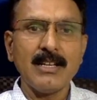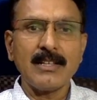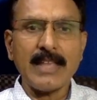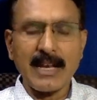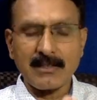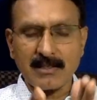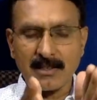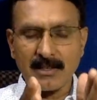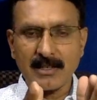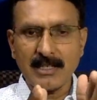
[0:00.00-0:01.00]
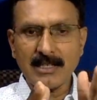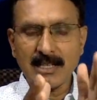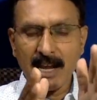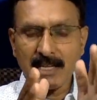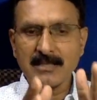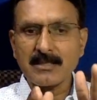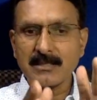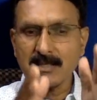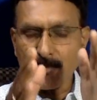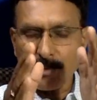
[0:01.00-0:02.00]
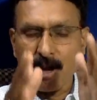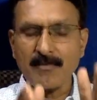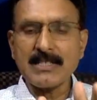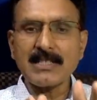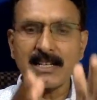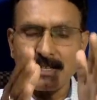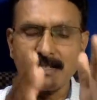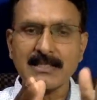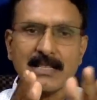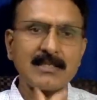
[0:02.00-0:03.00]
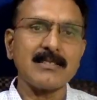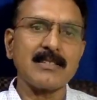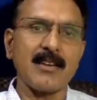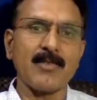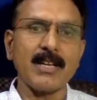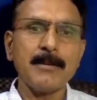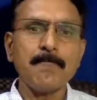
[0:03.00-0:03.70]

that it has the provision under section 7